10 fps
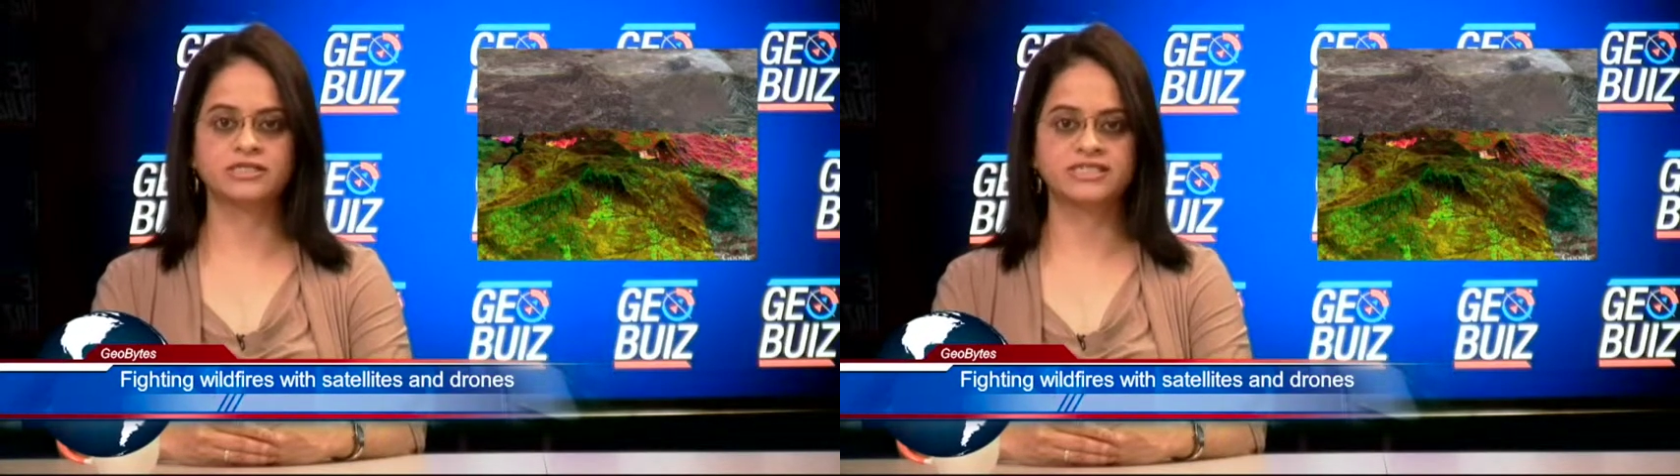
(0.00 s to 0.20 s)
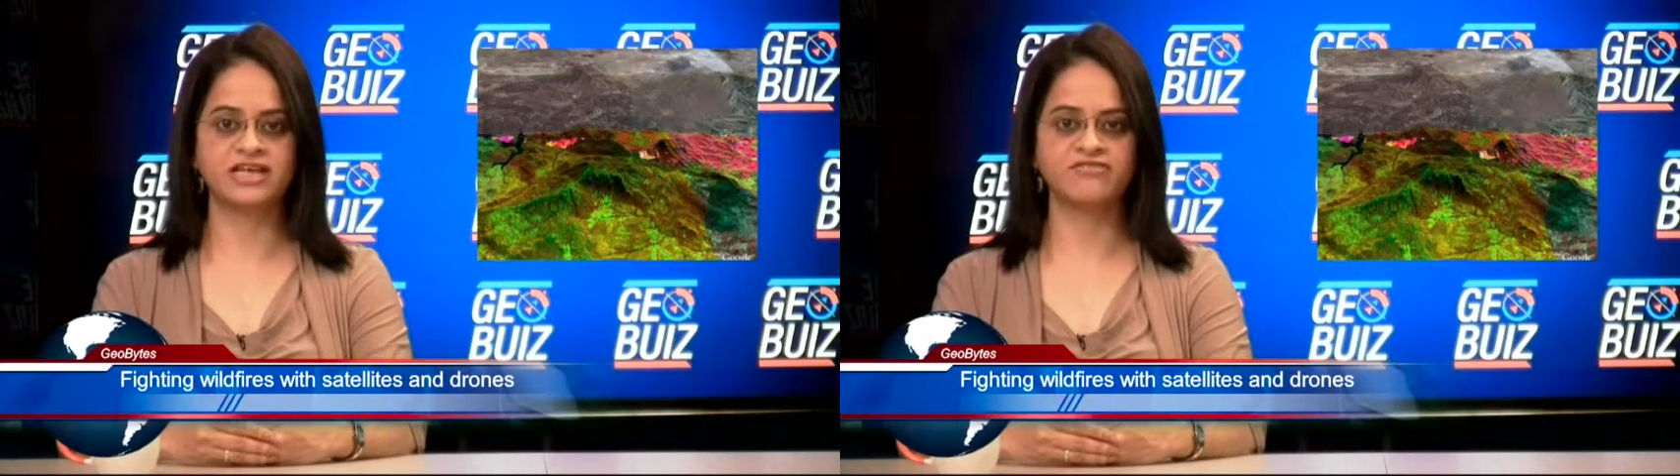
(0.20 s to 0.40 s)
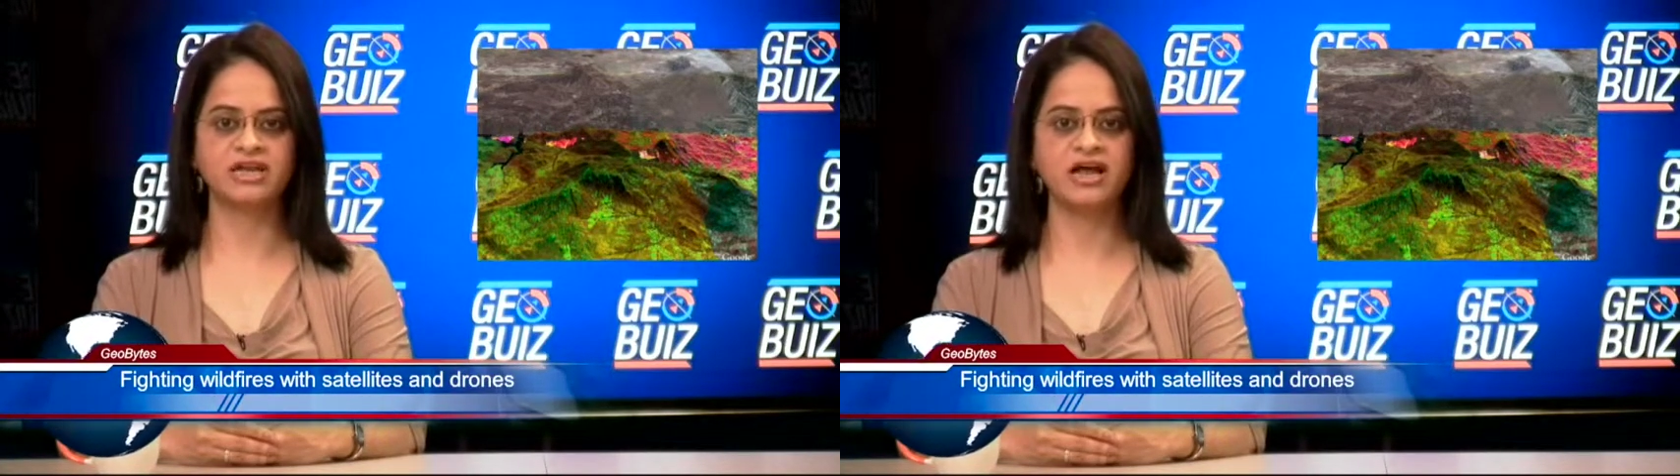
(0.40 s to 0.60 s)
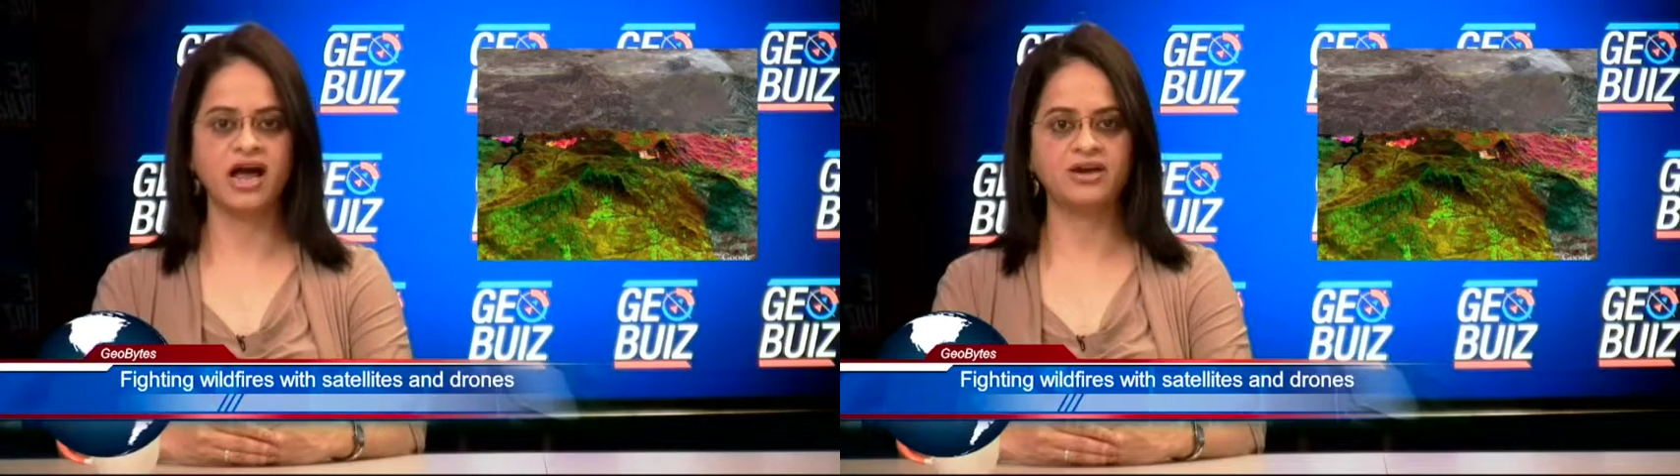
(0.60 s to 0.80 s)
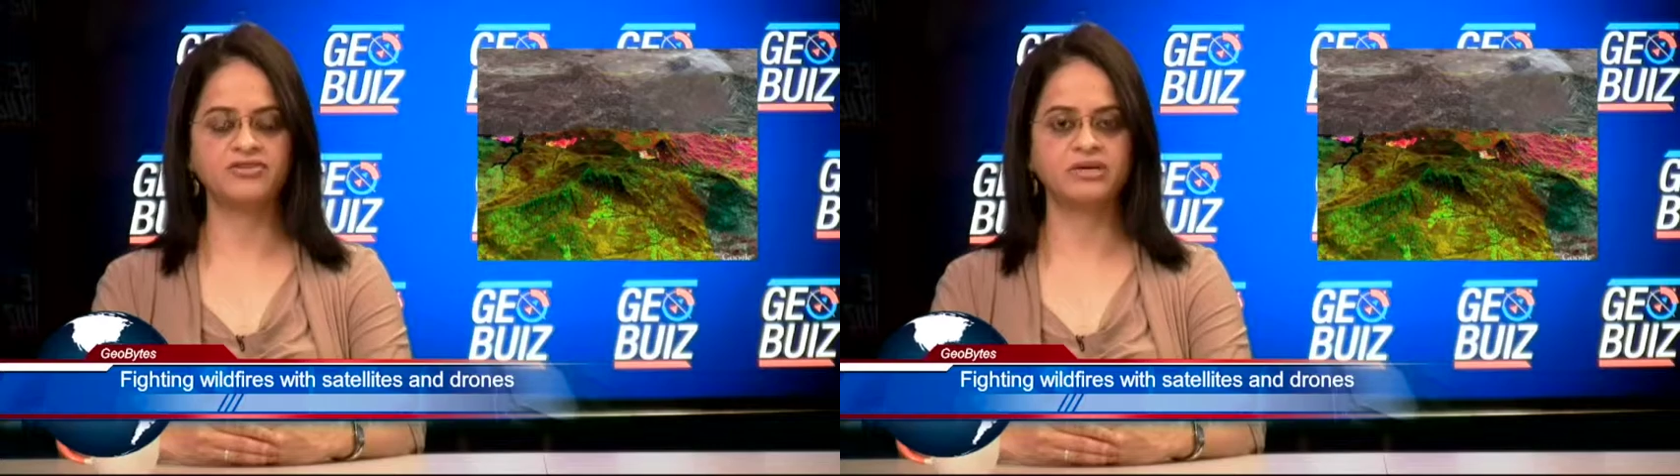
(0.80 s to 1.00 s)
several
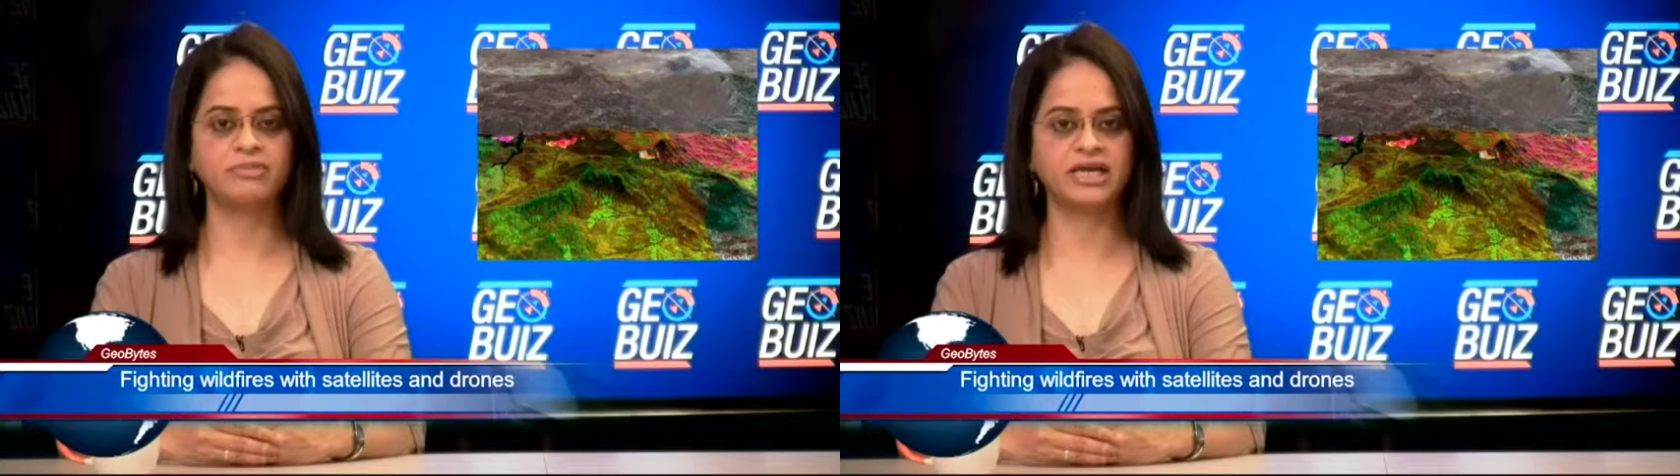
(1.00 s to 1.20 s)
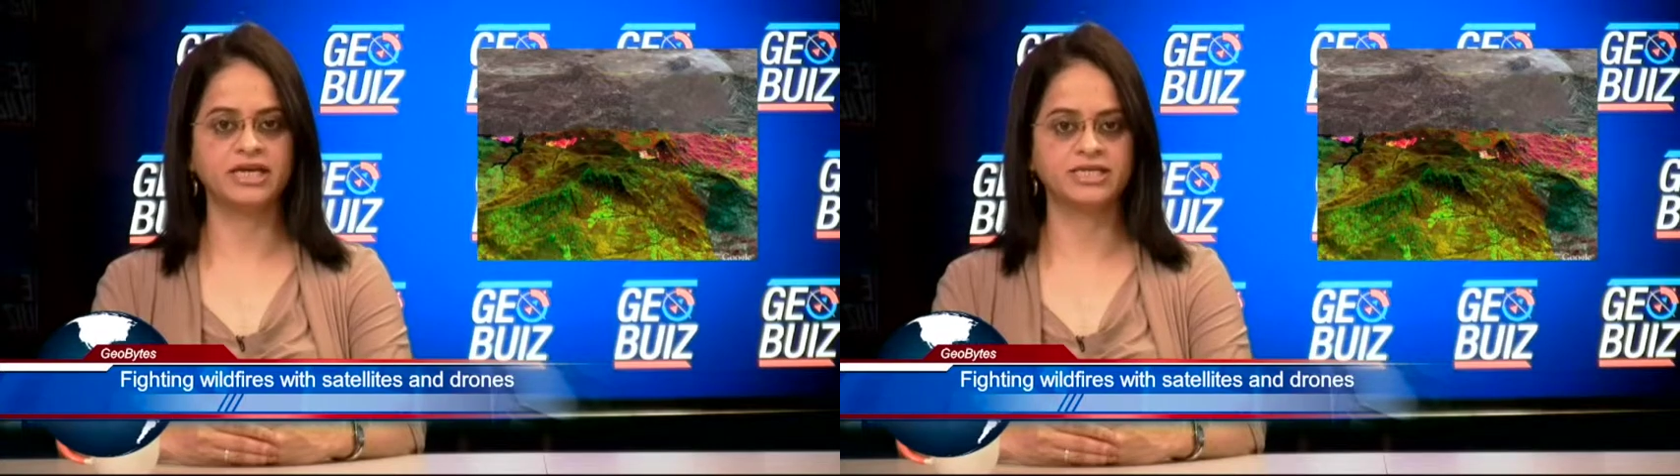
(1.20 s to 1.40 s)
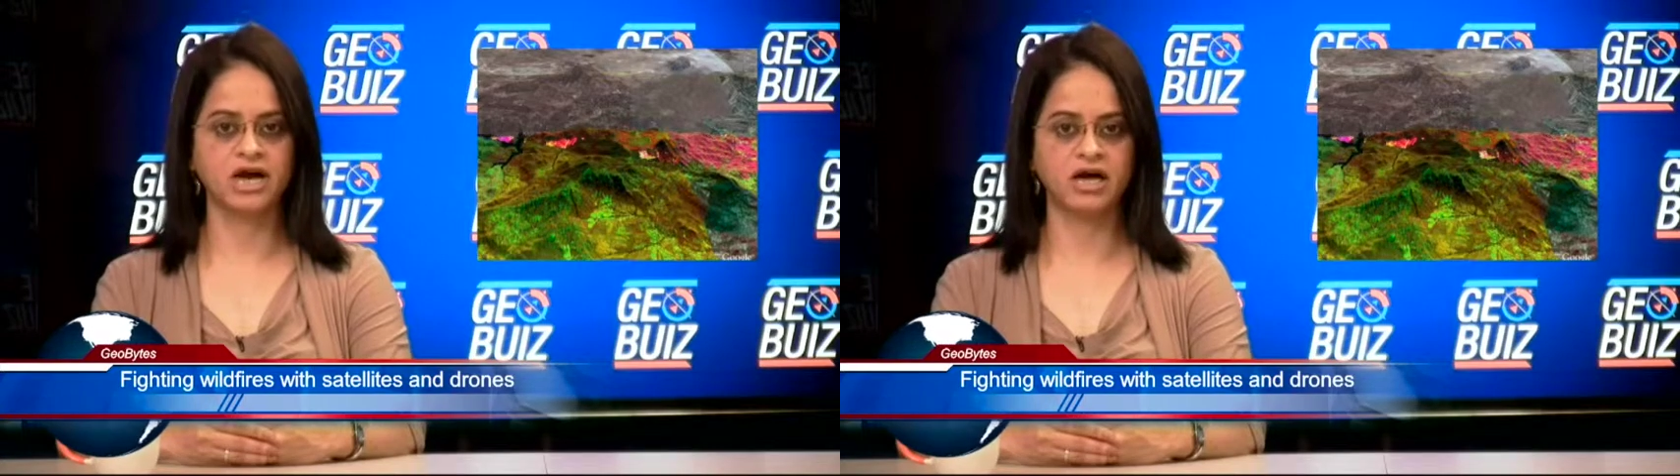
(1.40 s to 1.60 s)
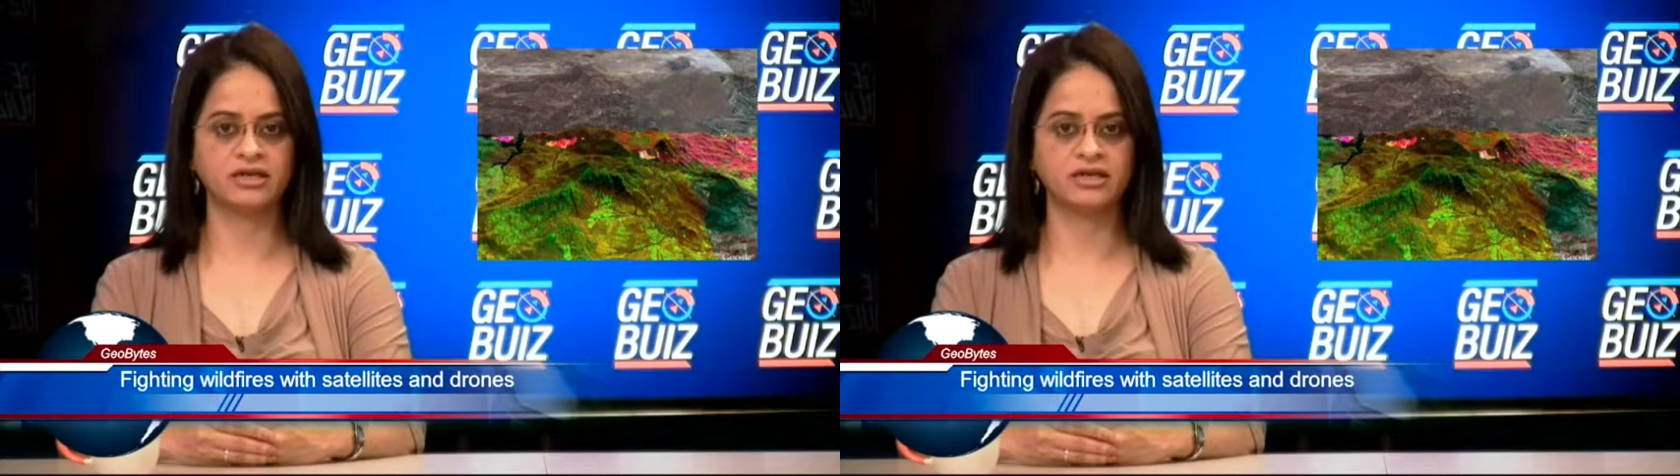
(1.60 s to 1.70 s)
$100 million,